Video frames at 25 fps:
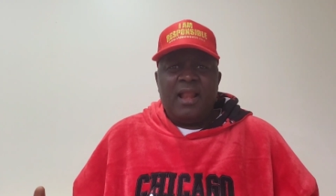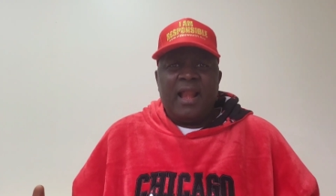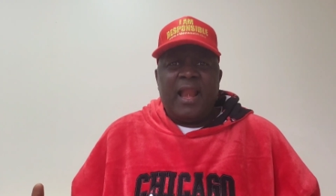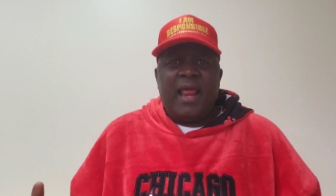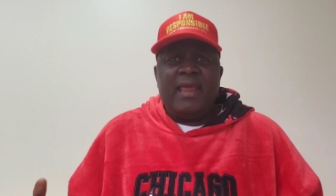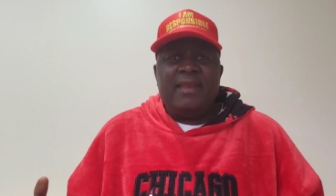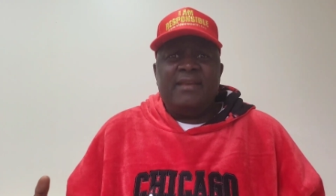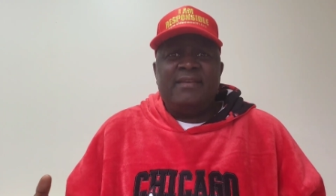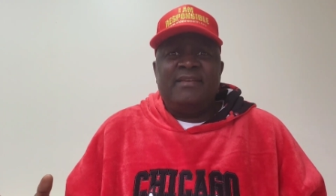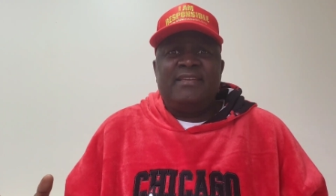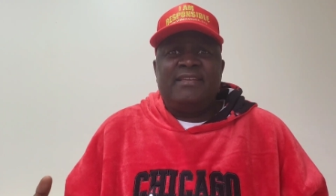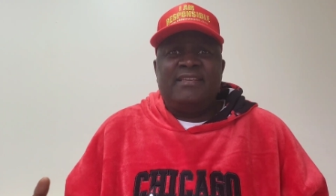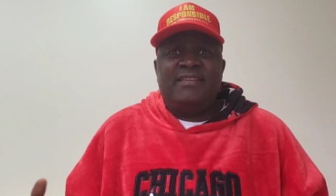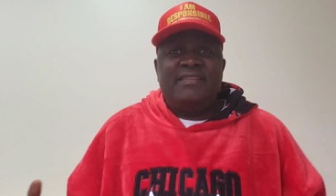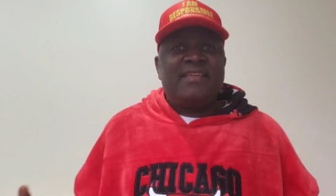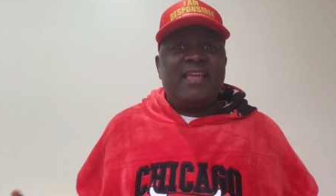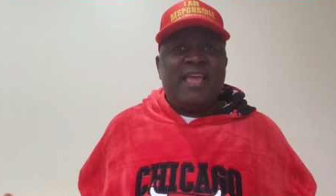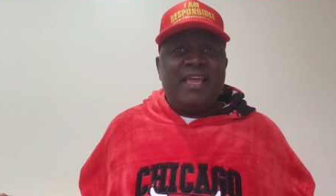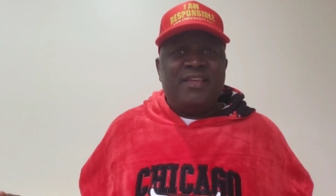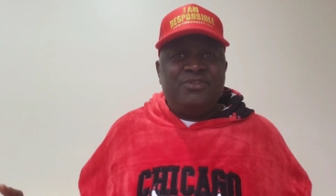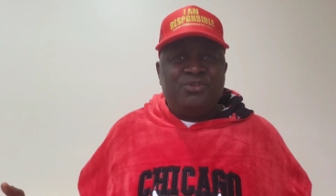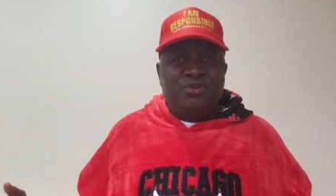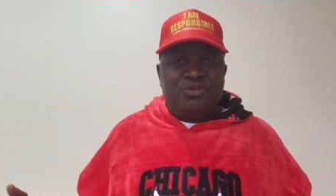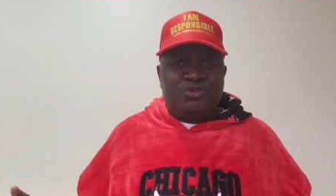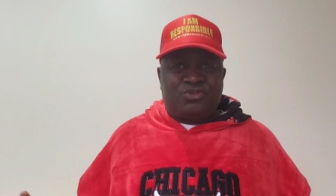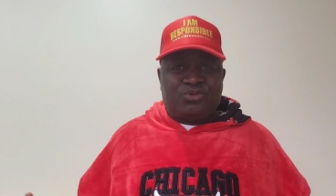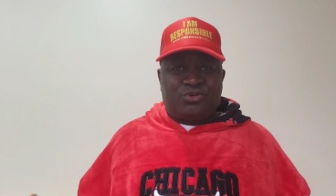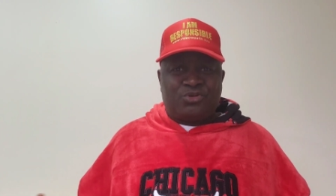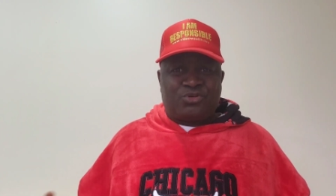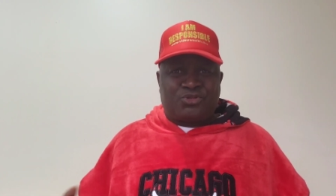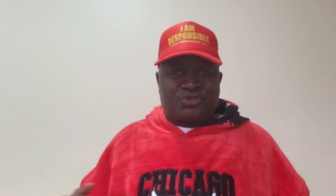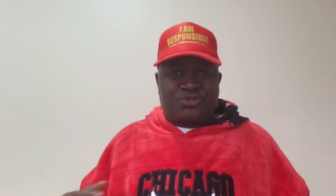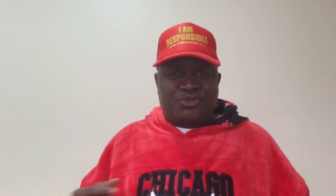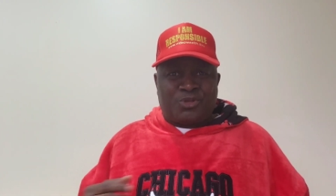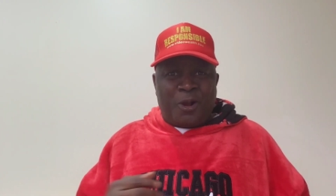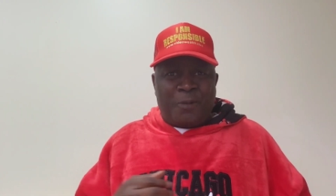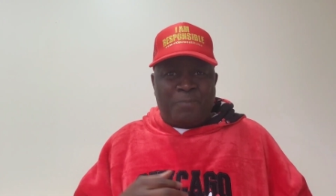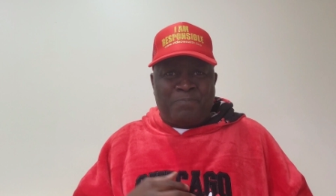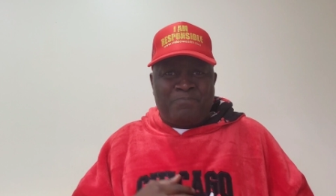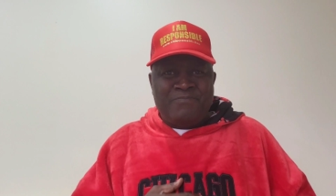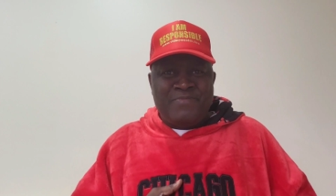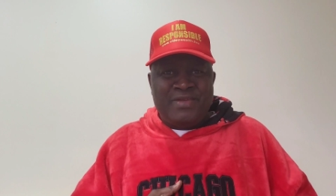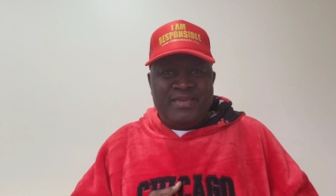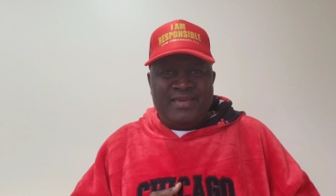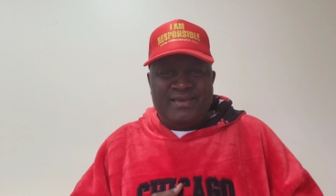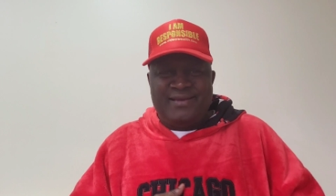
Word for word: I dare you to stop me.